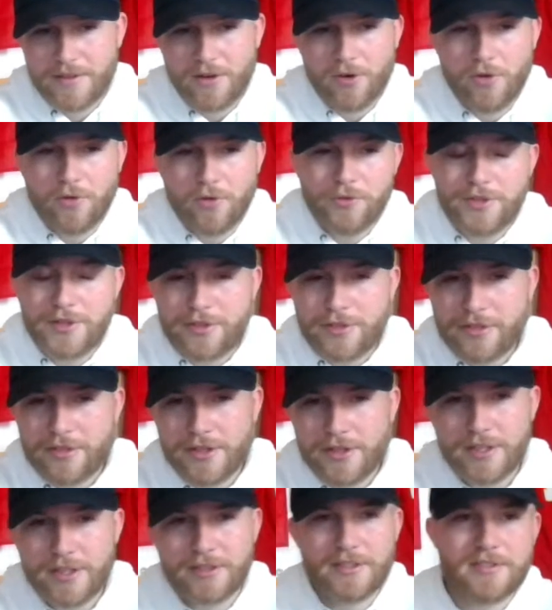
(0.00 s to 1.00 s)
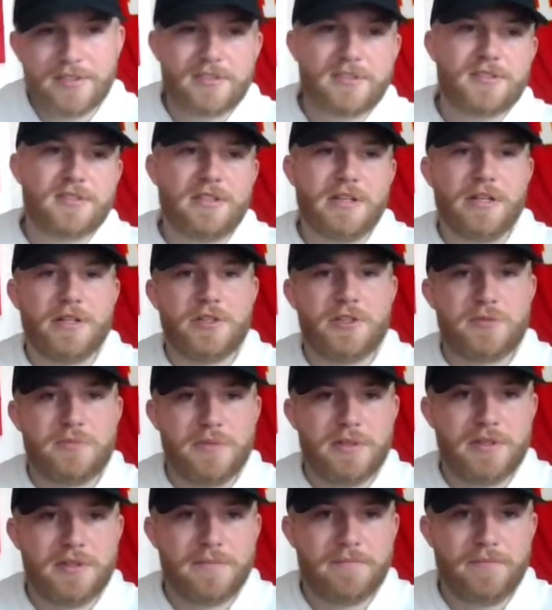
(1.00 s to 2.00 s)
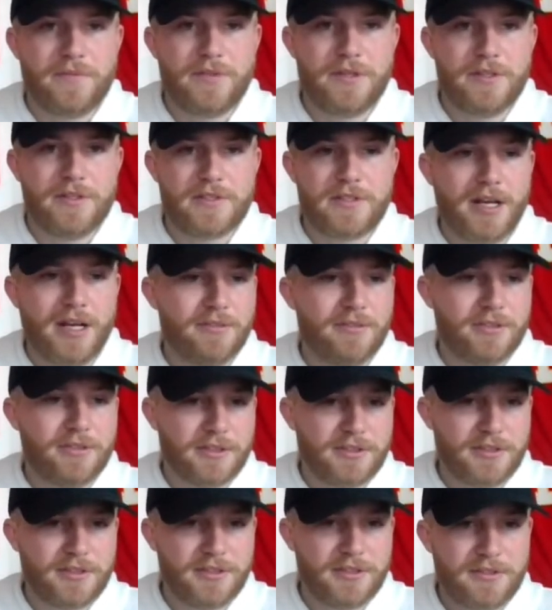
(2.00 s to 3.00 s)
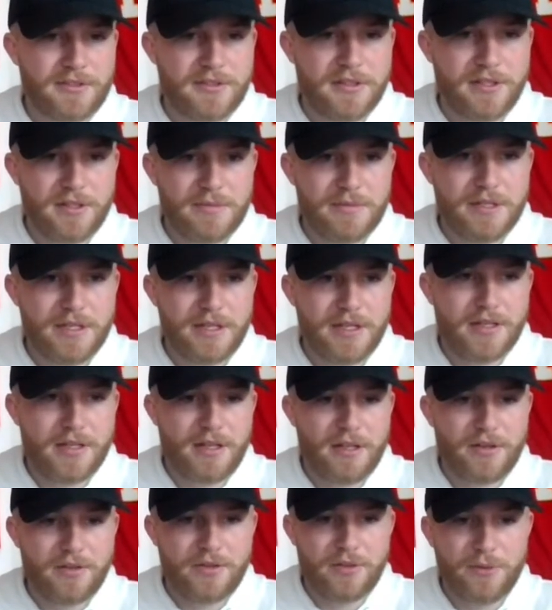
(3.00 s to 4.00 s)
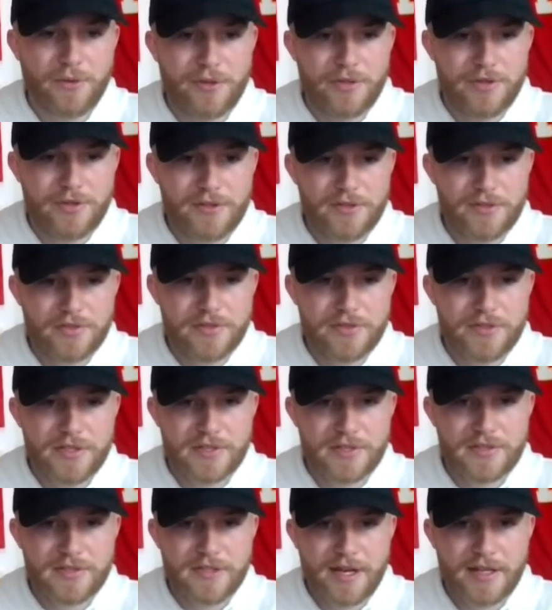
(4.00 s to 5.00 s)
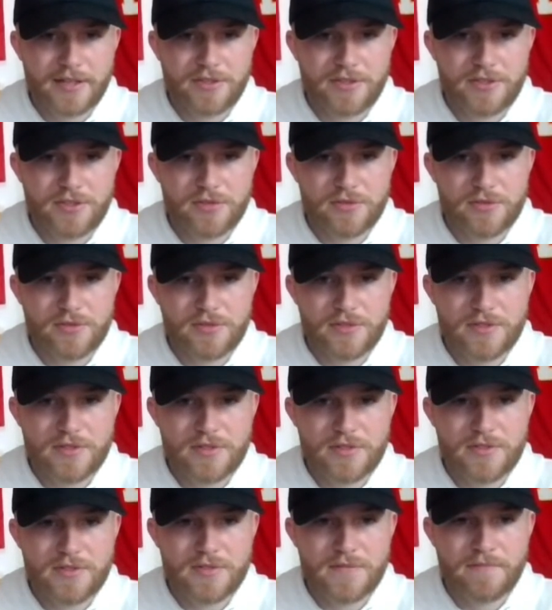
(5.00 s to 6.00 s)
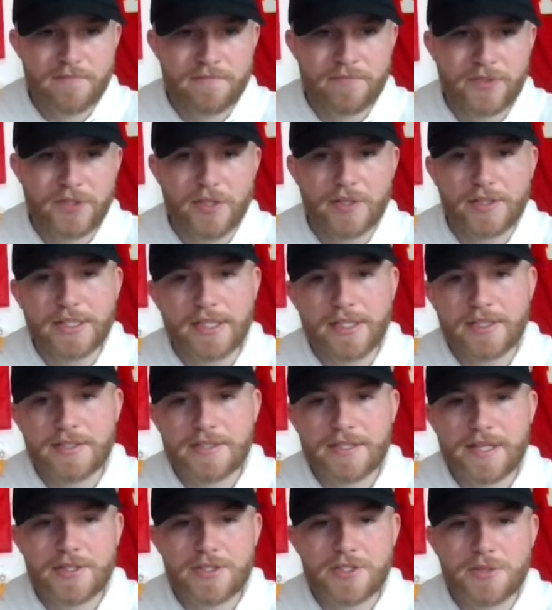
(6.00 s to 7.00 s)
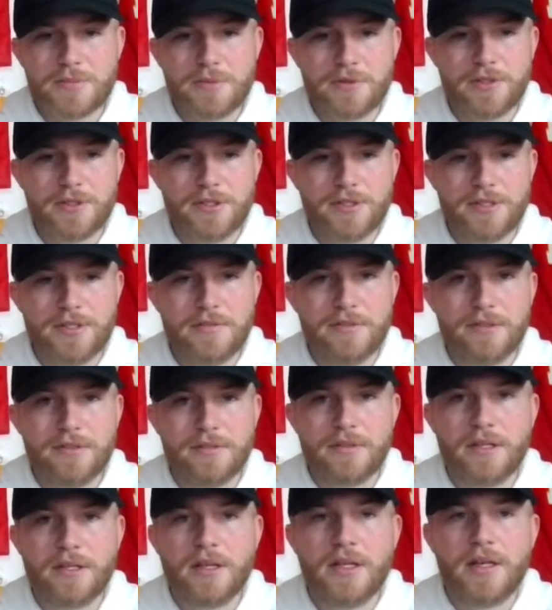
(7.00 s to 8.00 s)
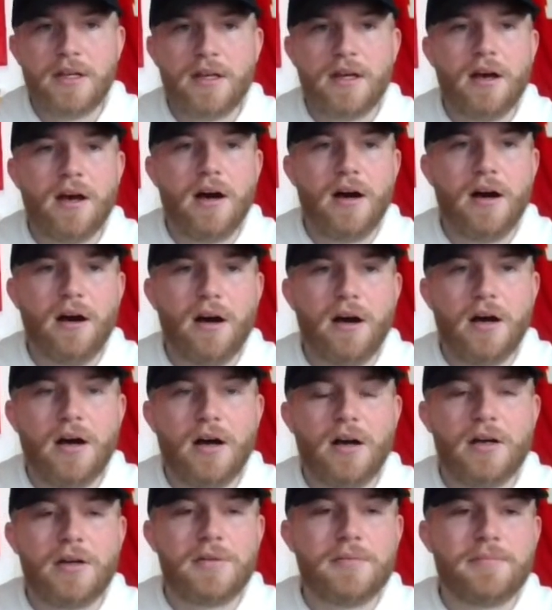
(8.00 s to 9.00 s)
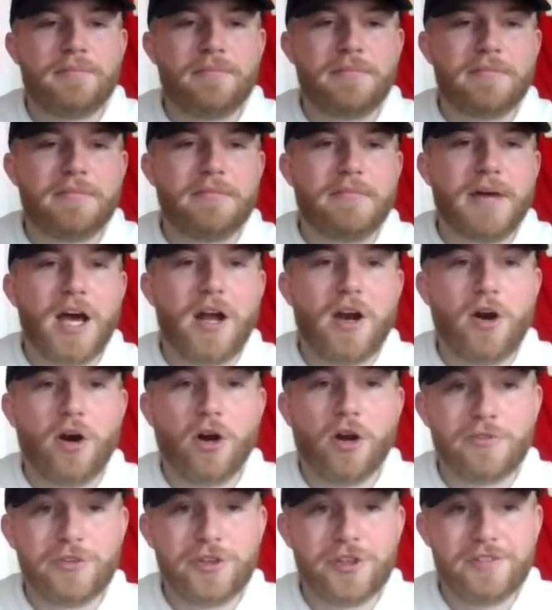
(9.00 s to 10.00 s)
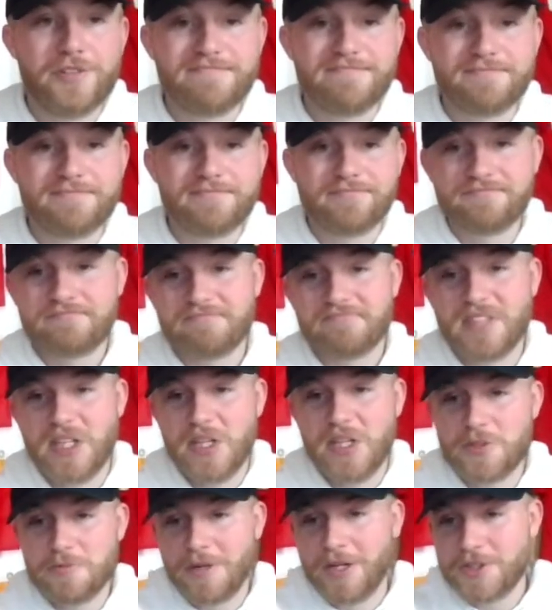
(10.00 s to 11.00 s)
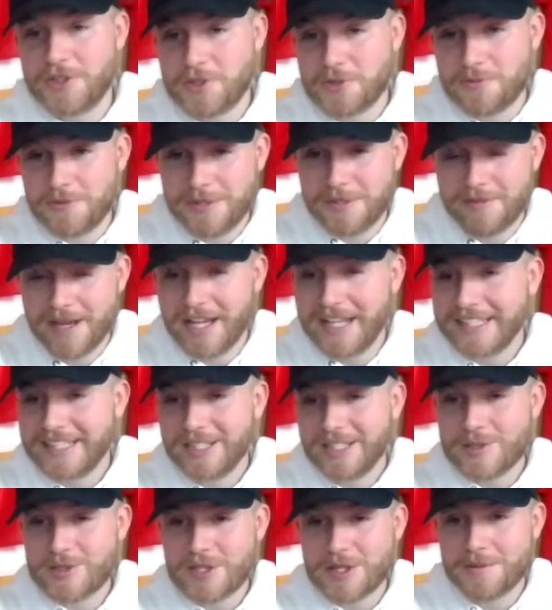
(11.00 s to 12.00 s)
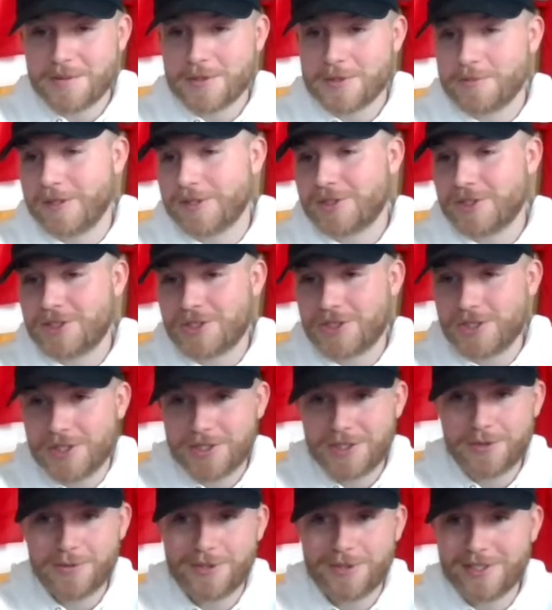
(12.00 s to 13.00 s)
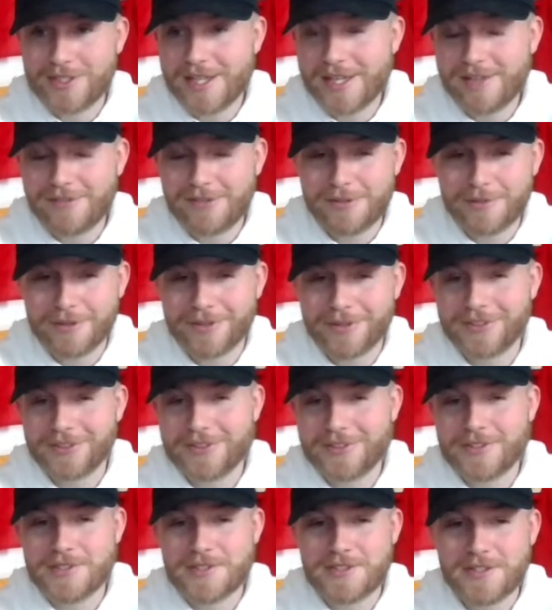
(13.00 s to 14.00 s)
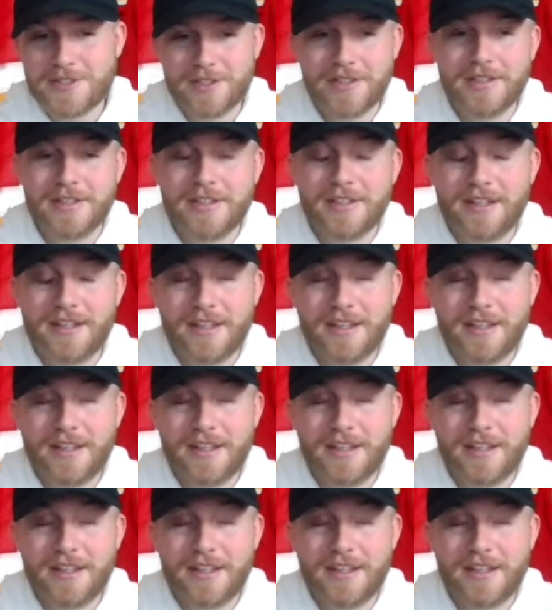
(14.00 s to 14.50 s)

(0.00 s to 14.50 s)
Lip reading: only thing that scares me is I haven't looked at this game yet. I don't know what the exact juice is. Okay, it's actually pretty even. Uh, Matt Harvey, as much as we bet against him and as much shit that we gave him earlier this year,